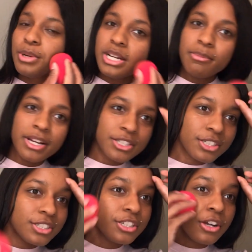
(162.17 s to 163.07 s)
pretty much,
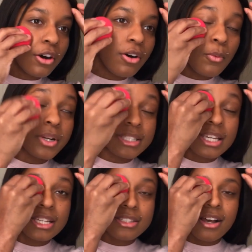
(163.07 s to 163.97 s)
you know, what
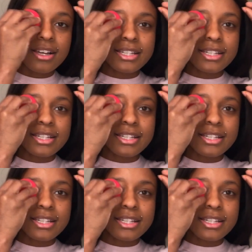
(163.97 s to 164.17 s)
TikTok